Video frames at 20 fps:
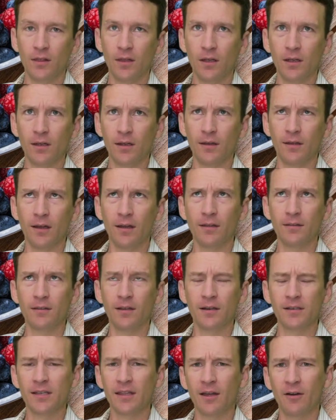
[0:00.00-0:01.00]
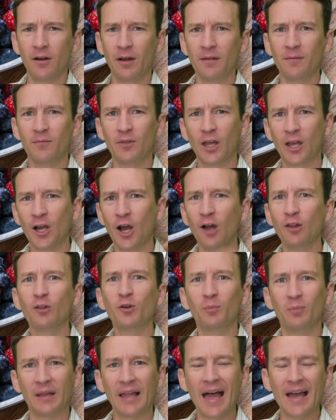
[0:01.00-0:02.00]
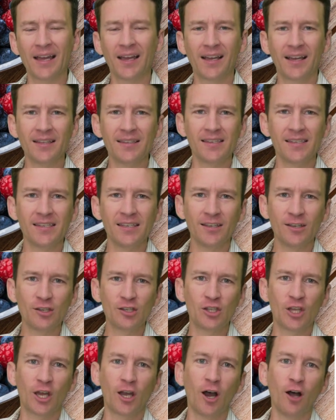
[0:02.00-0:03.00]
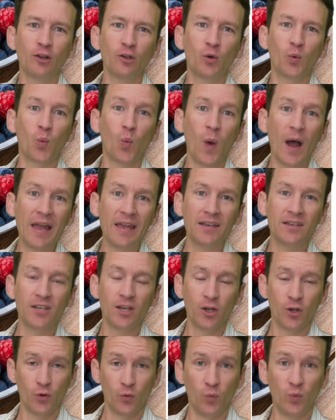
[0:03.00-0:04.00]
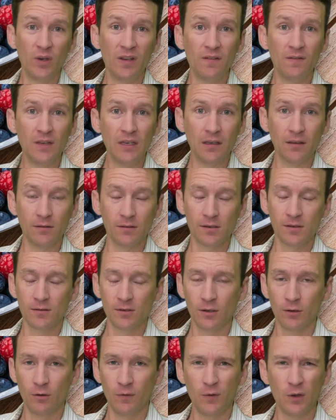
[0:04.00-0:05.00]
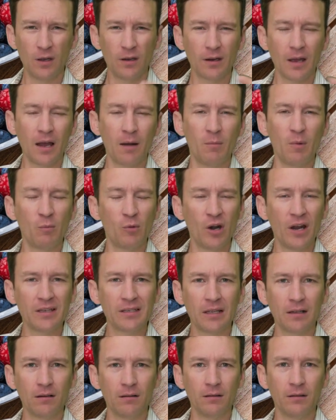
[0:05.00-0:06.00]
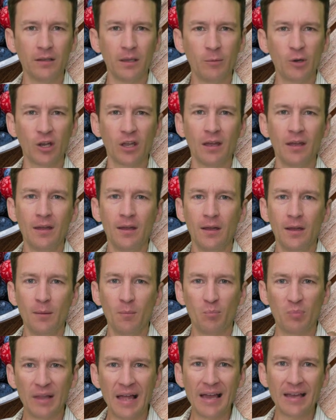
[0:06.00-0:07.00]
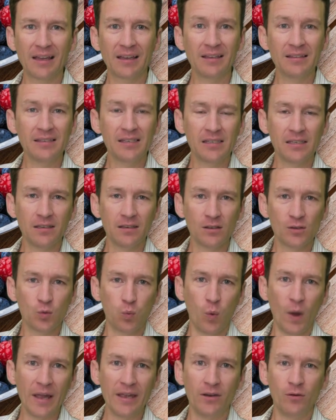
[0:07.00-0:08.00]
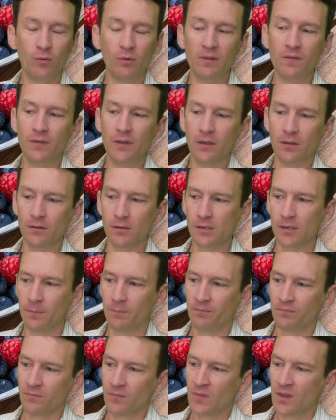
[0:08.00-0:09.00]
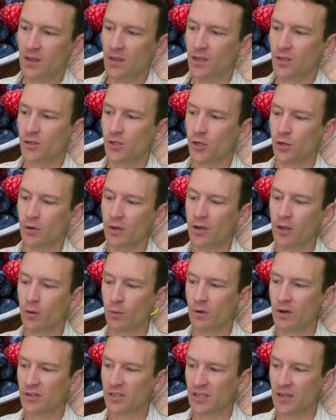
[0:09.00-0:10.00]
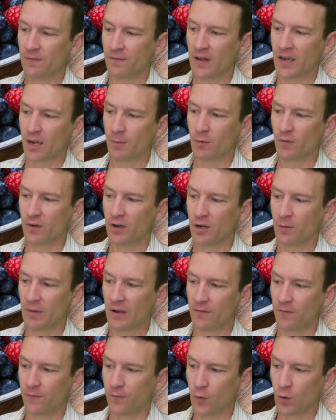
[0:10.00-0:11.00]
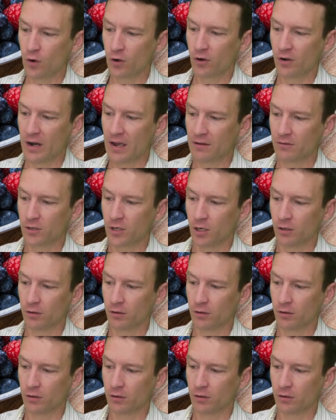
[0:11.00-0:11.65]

the uh, did I say that right? The color black conceals, the color white reveals. So if you can kind of memorize that little limerick, black conceals, white reveals. So in other words, if I come over here to my foreground